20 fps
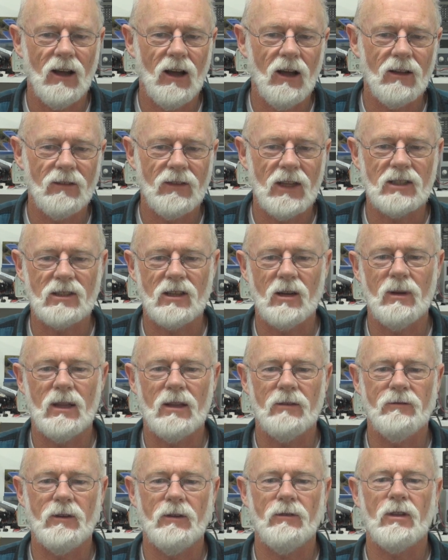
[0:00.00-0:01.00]
Oh, that's going
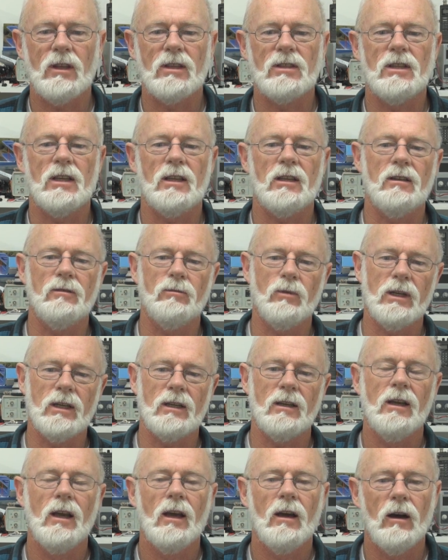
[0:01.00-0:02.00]
to be the 5th consecutive
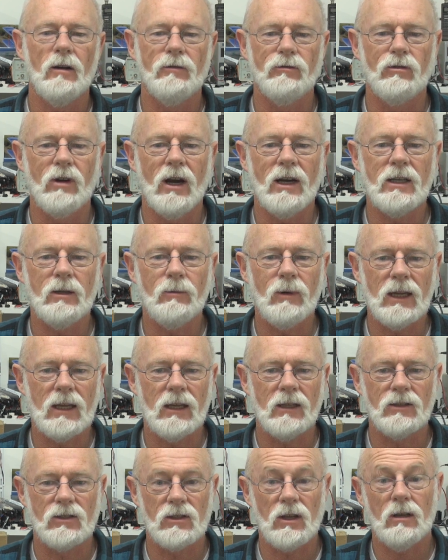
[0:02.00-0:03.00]
week of rainy
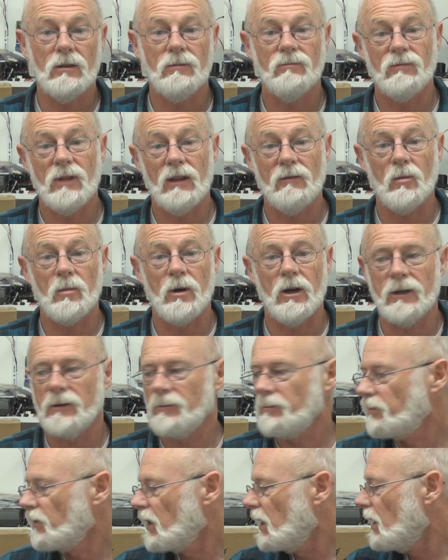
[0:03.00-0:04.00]
weekends, so never mind.